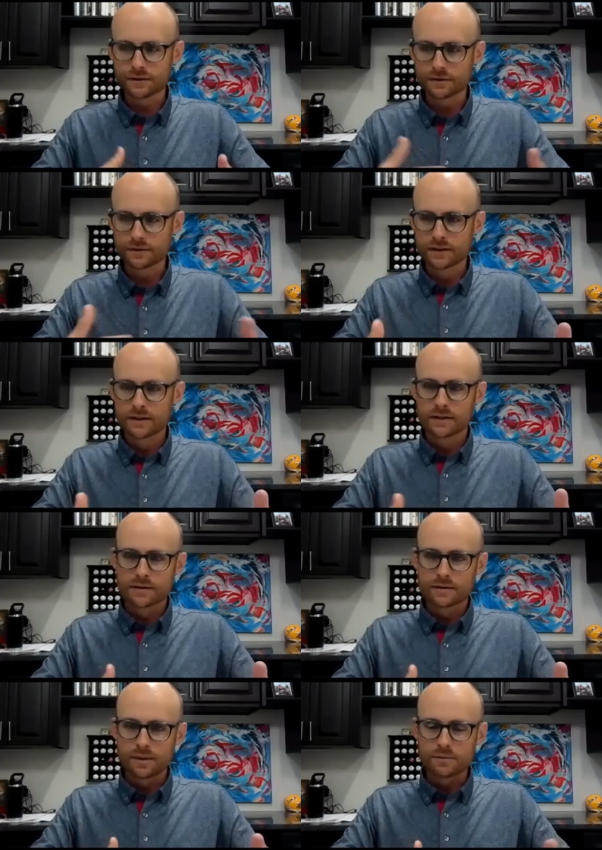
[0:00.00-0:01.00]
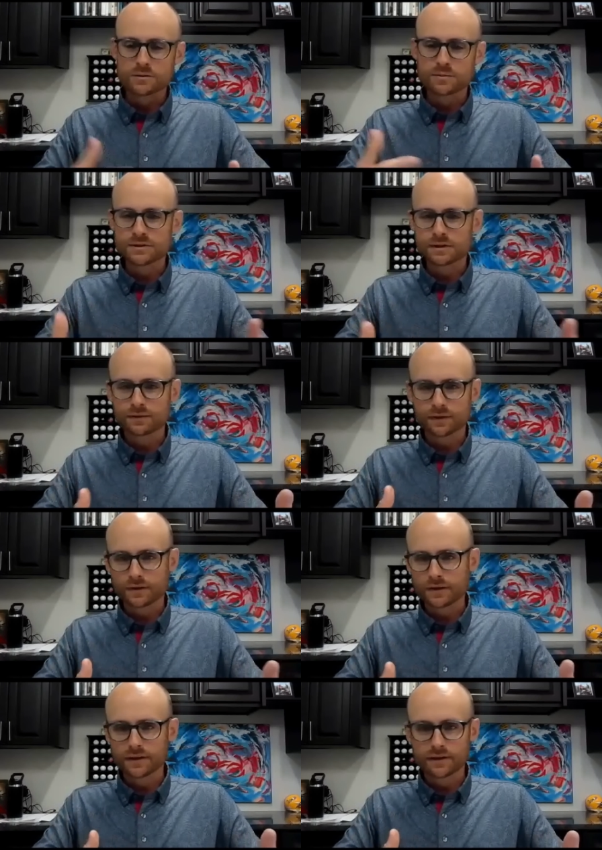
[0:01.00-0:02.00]
and maybe
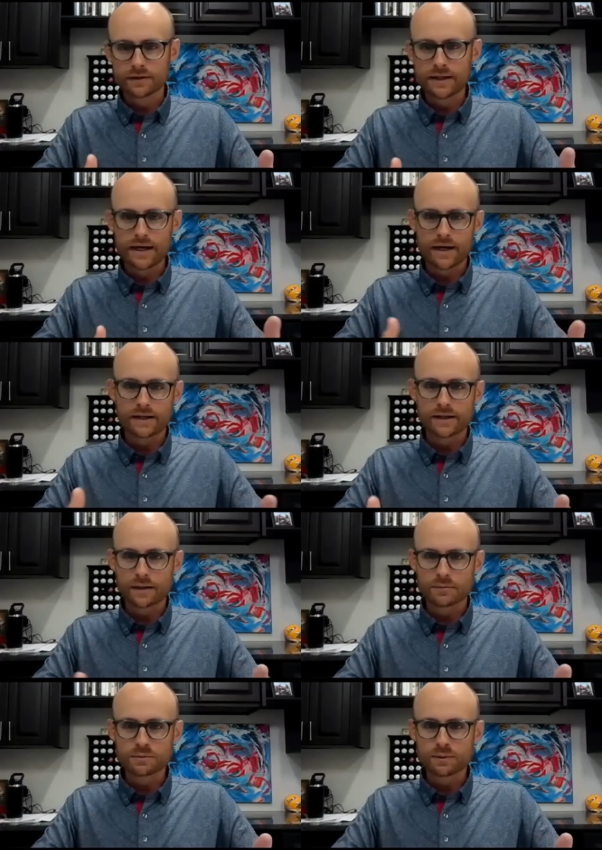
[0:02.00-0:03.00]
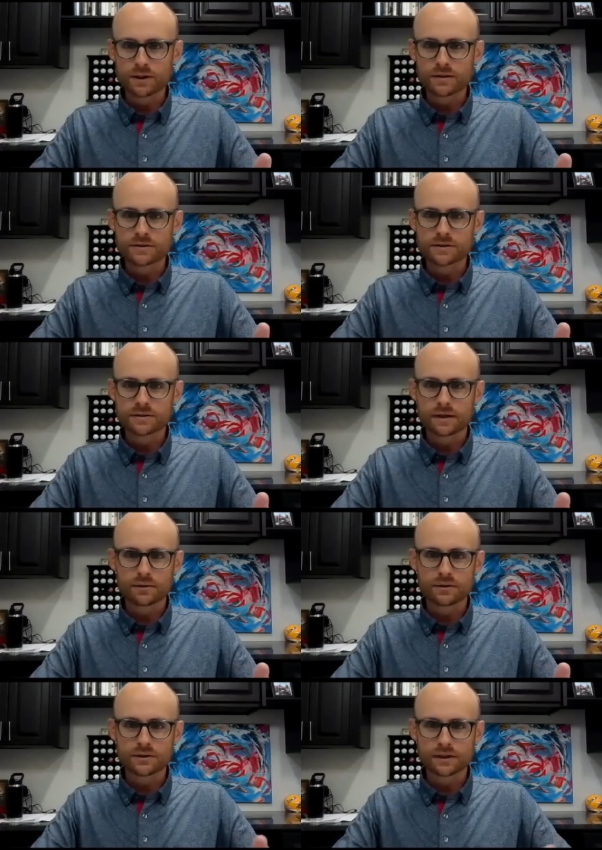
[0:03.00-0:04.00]
specifically the the ag chem space that
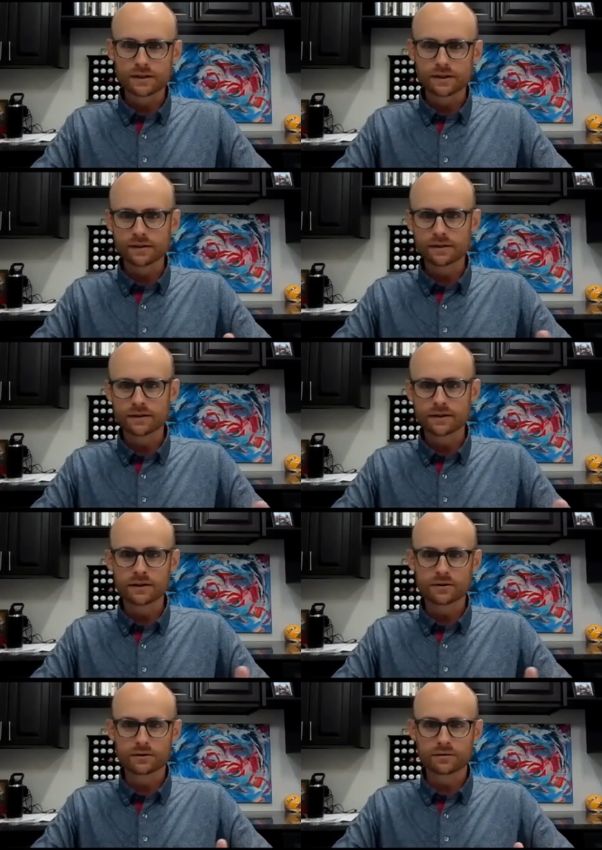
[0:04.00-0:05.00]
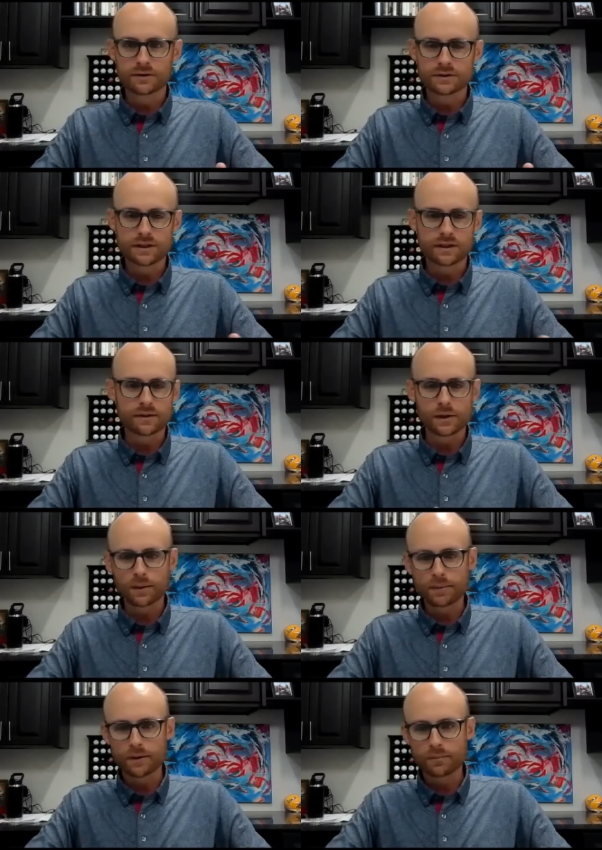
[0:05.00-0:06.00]
we're seeing on on the liquid fill side?
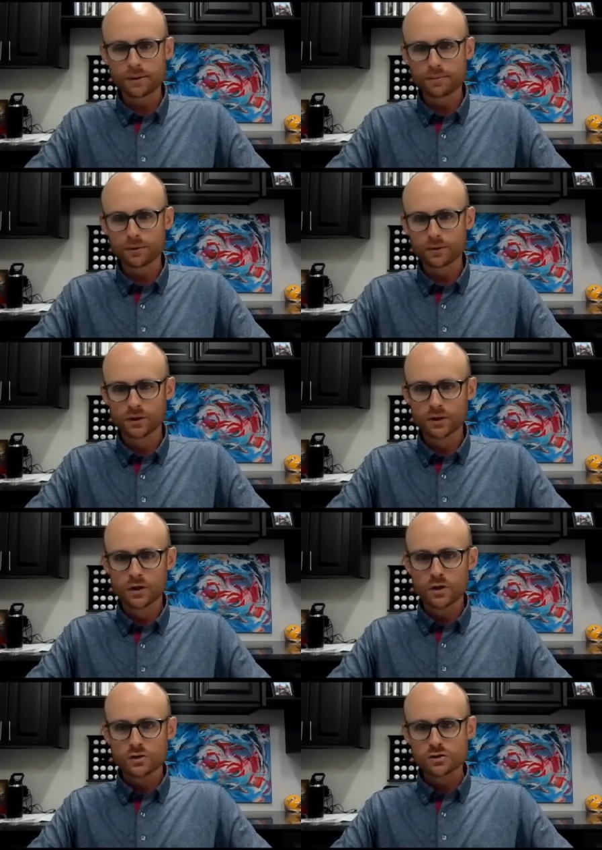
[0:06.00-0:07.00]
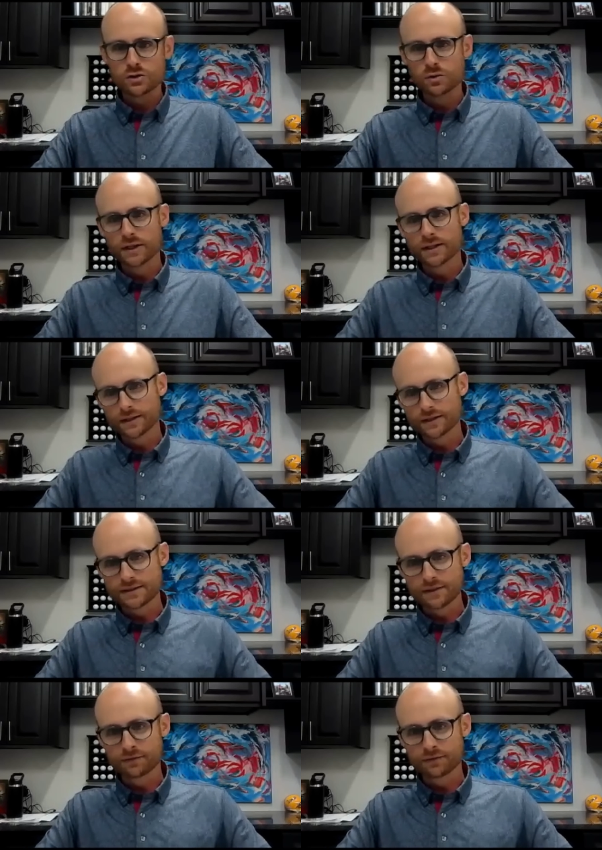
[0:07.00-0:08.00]
I mean, are people doing things
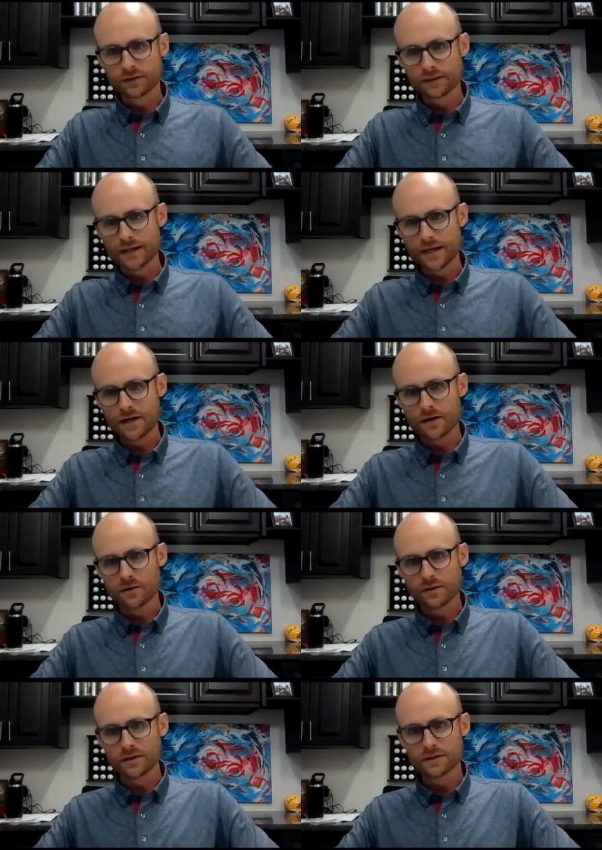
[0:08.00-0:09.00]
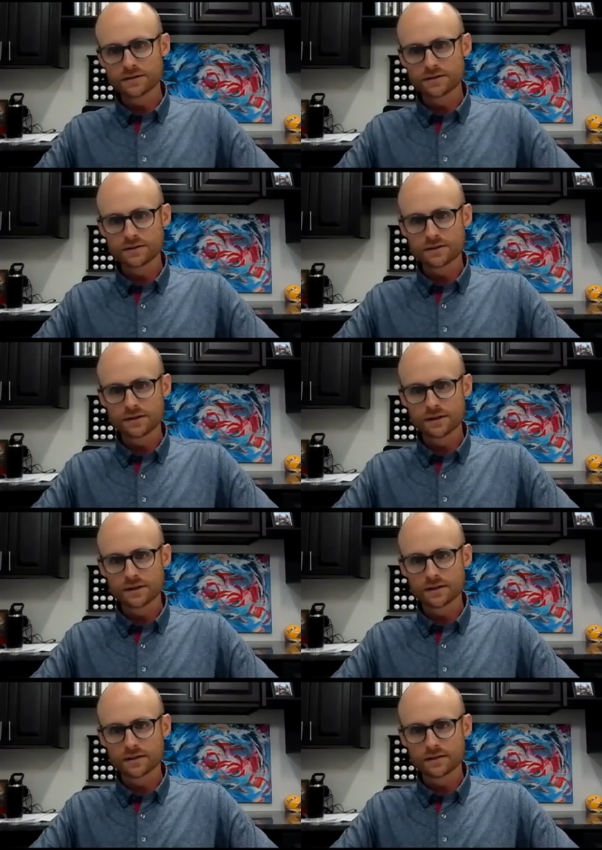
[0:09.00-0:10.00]
differently now these
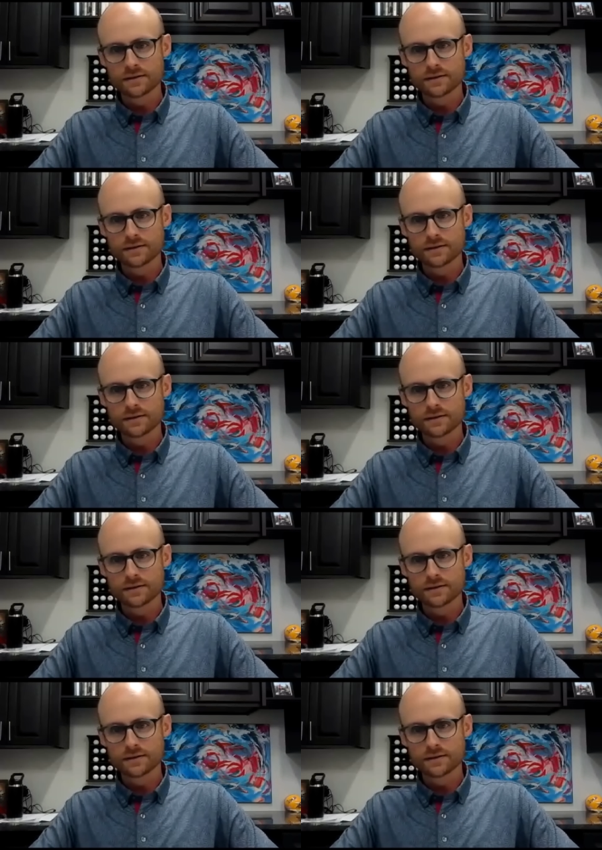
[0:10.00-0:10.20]
uh,